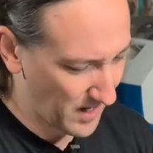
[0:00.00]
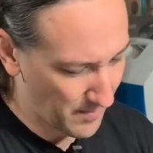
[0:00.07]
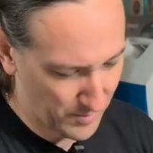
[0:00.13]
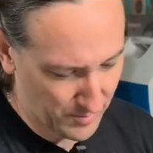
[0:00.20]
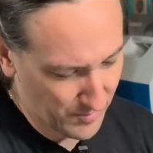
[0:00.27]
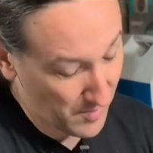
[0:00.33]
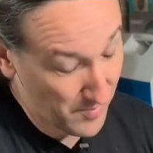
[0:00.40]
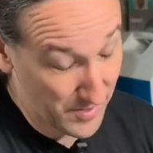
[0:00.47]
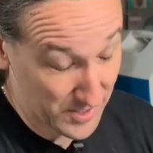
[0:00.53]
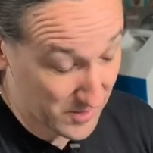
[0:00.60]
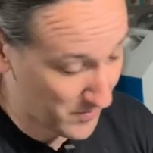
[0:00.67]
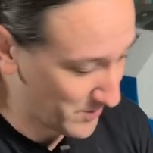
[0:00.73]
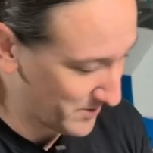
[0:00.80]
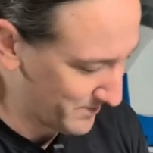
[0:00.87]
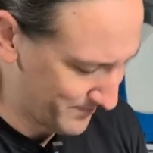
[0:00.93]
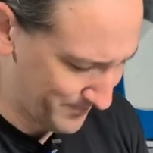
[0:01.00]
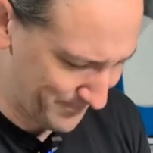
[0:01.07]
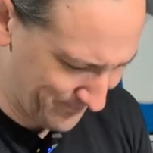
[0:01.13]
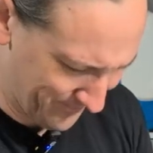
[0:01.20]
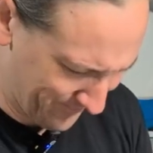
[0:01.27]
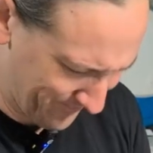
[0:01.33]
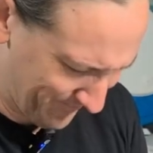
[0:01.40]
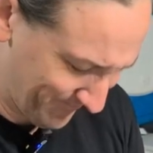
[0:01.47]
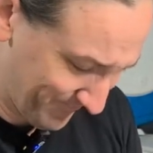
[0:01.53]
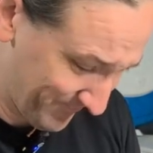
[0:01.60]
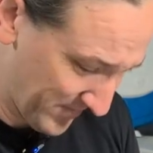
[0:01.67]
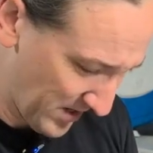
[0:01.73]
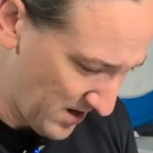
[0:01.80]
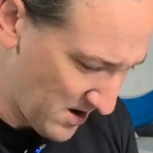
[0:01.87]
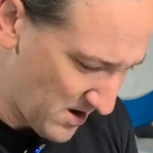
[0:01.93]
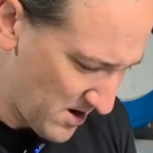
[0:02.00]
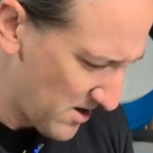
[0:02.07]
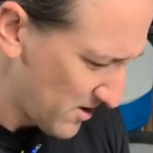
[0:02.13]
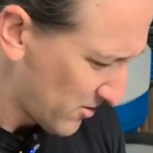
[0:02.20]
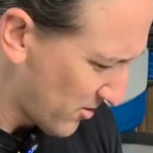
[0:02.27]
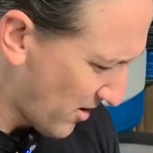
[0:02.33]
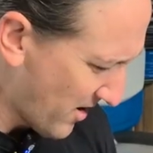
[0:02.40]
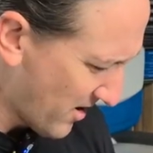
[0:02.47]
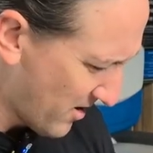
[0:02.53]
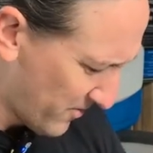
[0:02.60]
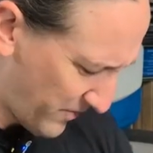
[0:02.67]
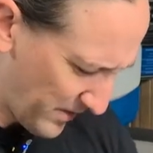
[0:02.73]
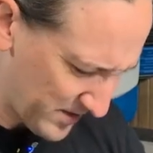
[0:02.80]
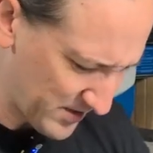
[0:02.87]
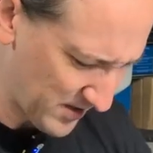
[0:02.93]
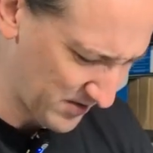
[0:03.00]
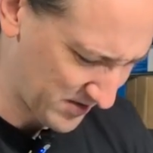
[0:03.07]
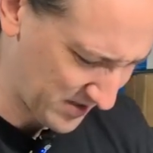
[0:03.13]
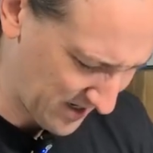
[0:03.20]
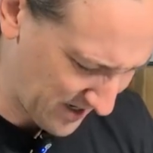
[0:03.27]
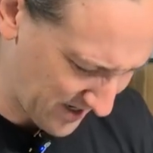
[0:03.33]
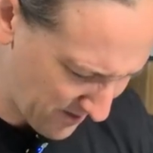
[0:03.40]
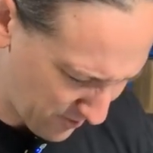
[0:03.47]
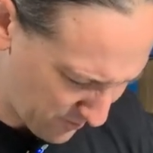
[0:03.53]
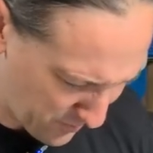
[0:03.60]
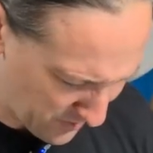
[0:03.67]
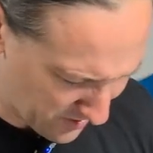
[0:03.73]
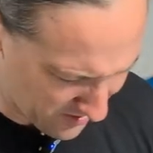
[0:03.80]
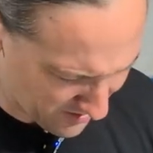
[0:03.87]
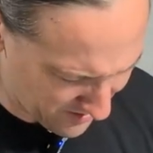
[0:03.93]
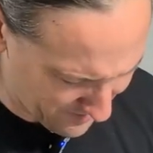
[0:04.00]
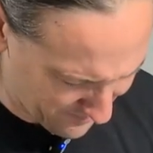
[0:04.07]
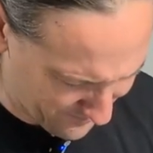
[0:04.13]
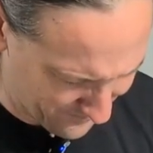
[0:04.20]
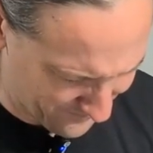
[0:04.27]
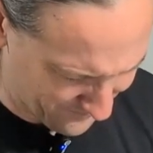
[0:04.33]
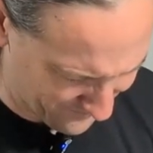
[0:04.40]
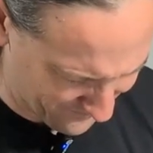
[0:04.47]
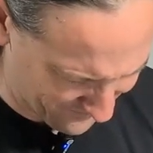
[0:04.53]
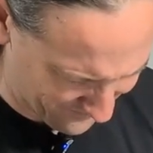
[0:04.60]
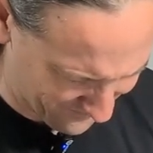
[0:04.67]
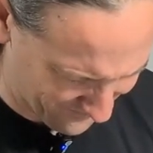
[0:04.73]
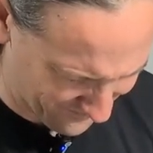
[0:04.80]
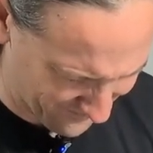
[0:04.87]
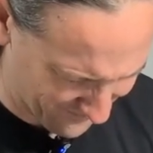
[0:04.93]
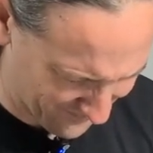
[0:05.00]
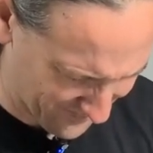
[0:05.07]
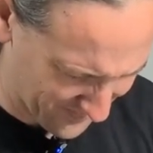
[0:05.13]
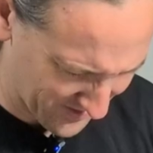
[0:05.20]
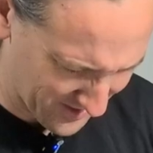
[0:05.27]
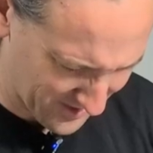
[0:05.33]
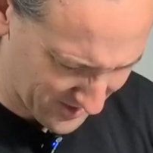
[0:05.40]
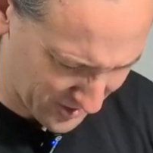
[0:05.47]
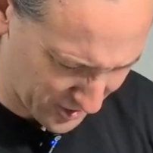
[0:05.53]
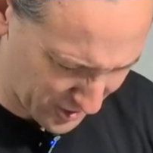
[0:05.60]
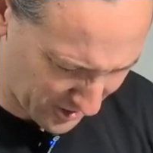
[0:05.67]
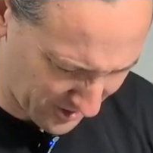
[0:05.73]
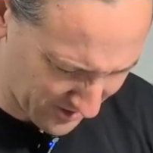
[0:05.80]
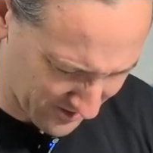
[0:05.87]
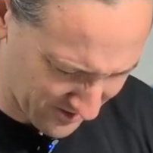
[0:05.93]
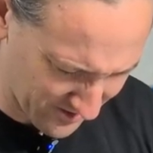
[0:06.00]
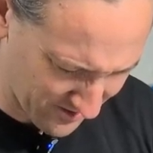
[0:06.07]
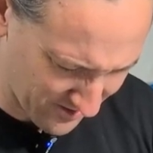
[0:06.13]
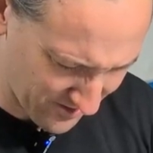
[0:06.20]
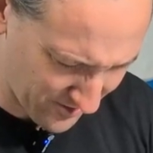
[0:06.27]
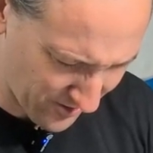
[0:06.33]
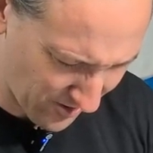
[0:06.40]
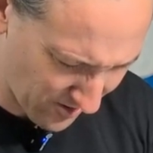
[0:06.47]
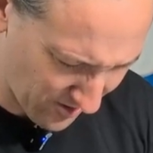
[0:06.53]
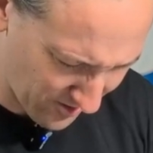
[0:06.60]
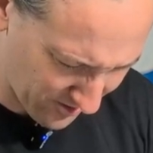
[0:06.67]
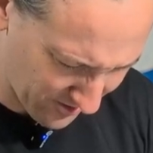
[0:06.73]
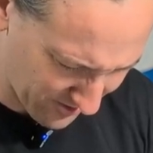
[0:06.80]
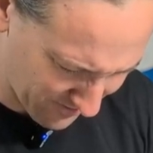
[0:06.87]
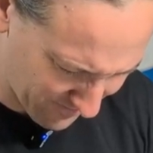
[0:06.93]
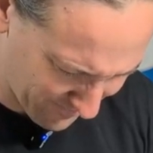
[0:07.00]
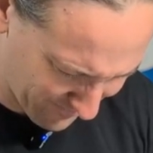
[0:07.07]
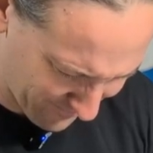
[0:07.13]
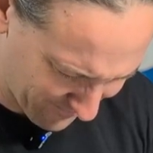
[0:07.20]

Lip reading: I'm in my basement. Granted, if I was outside, it'd be the chickens and the dog and